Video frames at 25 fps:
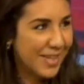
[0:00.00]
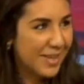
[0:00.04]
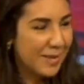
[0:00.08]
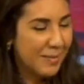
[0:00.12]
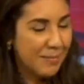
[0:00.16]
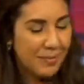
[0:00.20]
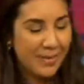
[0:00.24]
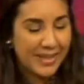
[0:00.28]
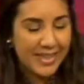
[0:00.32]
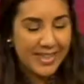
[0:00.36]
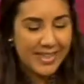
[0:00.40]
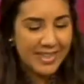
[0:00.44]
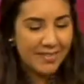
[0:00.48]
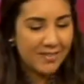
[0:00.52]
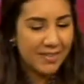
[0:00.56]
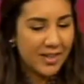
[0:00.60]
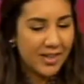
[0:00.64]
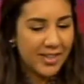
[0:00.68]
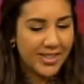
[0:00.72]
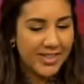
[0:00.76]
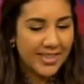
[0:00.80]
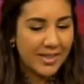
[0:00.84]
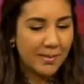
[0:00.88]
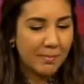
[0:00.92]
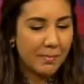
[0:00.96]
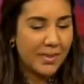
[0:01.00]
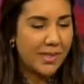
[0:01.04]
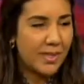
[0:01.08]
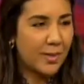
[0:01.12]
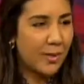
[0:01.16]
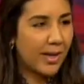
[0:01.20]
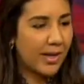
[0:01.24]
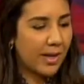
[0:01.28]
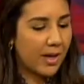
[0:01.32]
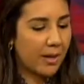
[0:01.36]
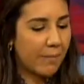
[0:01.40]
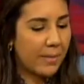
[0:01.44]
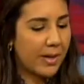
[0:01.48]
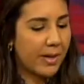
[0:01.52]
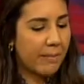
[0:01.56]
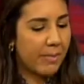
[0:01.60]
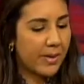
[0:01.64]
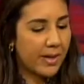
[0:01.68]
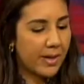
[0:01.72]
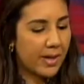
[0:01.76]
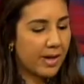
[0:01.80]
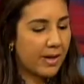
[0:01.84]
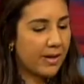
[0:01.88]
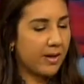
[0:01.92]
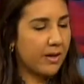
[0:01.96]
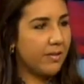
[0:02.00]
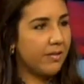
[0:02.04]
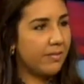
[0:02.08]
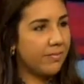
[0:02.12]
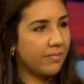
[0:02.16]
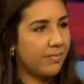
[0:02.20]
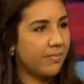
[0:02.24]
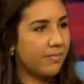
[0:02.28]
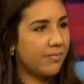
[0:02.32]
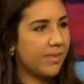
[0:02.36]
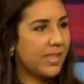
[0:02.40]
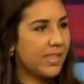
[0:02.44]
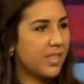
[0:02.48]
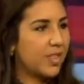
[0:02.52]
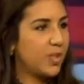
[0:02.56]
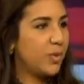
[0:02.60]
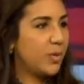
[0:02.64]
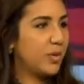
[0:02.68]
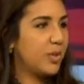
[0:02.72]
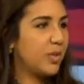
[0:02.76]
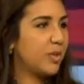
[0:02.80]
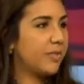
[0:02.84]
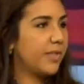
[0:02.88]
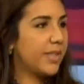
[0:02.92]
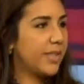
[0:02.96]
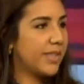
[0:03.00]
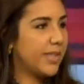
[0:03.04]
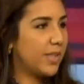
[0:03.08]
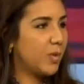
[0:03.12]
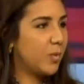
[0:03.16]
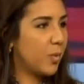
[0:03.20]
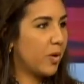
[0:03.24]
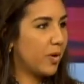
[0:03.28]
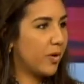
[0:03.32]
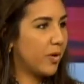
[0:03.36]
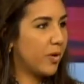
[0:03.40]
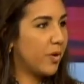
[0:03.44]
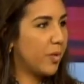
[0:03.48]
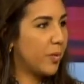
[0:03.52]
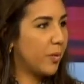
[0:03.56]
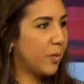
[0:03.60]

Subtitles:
But it's very simple. So like a big banana, that's 2 servings in one go.